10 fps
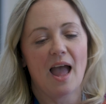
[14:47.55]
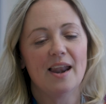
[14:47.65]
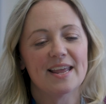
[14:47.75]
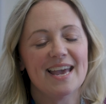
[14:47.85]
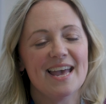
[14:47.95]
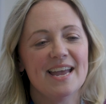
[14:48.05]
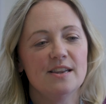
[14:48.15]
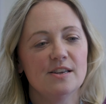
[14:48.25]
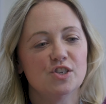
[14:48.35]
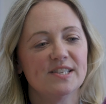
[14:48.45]
And
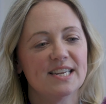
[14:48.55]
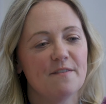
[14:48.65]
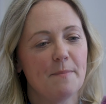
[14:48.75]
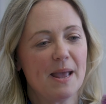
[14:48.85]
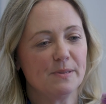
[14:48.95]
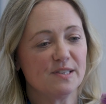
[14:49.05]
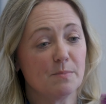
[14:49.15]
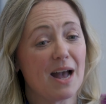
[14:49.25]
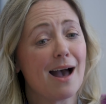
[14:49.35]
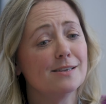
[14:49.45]
again, just to give people some
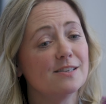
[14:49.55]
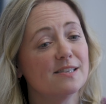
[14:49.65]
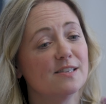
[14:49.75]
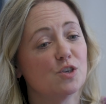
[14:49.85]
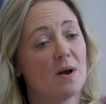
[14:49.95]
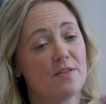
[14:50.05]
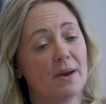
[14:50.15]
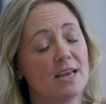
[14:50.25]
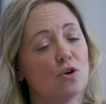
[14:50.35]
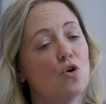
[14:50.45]
guidance as to where they
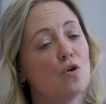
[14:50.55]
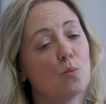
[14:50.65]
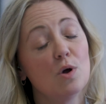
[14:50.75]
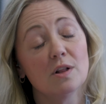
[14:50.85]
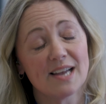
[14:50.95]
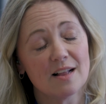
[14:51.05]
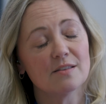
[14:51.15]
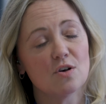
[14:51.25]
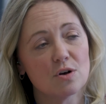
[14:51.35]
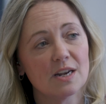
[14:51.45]
might go, the World
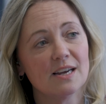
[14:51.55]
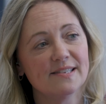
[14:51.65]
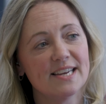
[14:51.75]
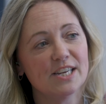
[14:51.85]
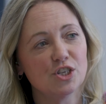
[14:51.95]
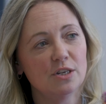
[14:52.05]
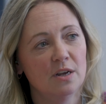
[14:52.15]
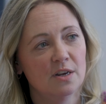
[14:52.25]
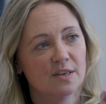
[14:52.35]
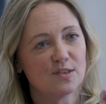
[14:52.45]
Health Organization,
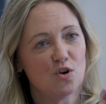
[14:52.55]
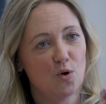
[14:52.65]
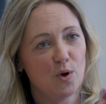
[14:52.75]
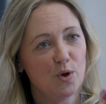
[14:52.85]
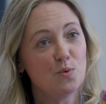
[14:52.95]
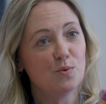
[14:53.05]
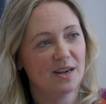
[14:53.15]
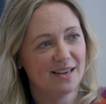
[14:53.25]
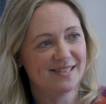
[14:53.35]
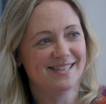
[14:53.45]
so WHO,
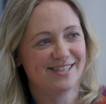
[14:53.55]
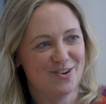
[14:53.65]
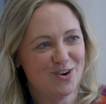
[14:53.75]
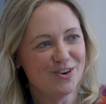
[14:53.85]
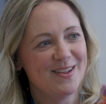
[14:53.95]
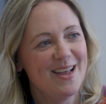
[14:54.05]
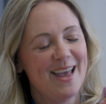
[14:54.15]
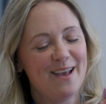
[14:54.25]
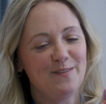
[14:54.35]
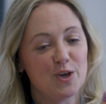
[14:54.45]
as it's known,
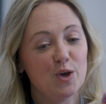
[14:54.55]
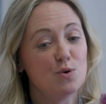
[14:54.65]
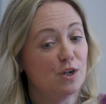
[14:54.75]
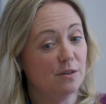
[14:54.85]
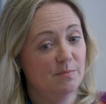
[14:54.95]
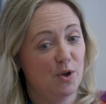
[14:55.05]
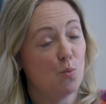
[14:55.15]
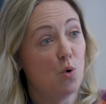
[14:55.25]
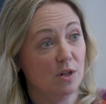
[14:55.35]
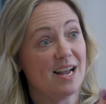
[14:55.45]
if you Google
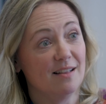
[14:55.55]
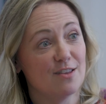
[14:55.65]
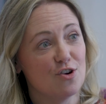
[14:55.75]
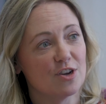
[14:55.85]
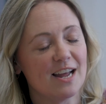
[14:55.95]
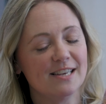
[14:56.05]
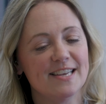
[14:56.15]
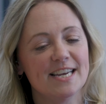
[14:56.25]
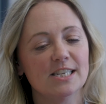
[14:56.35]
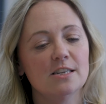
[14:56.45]
World Health
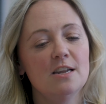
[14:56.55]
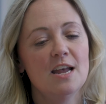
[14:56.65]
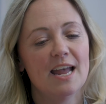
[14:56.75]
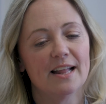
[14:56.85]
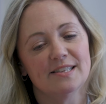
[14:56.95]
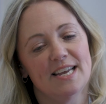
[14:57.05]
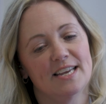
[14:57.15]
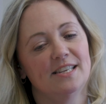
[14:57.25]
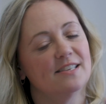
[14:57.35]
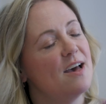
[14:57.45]
Organization, it'll
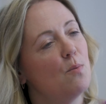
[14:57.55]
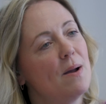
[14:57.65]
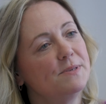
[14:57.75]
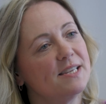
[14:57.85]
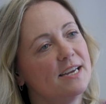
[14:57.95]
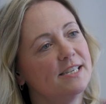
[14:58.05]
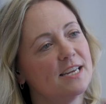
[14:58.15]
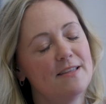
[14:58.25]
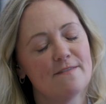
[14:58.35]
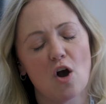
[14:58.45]
take you to their website,
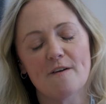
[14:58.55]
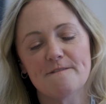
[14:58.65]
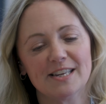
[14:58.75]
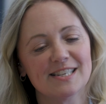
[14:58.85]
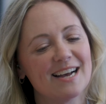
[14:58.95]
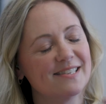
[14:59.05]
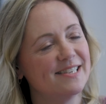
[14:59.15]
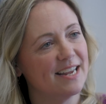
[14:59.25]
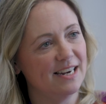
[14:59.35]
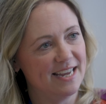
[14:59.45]
and they've got a
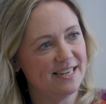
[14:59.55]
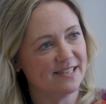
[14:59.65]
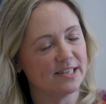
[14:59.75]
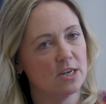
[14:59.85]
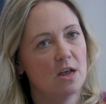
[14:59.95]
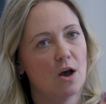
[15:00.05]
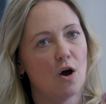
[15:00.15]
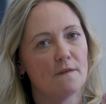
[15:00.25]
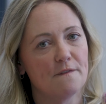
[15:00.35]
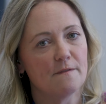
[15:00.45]
fantastic list
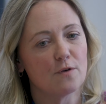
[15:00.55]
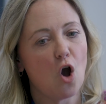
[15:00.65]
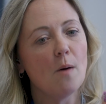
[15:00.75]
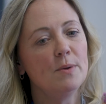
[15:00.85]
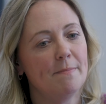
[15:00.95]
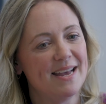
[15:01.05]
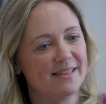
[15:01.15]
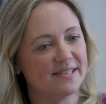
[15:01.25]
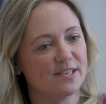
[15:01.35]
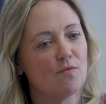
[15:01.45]
of common
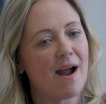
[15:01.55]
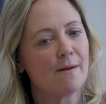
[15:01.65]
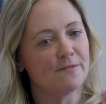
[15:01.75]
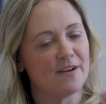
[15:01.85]
myths around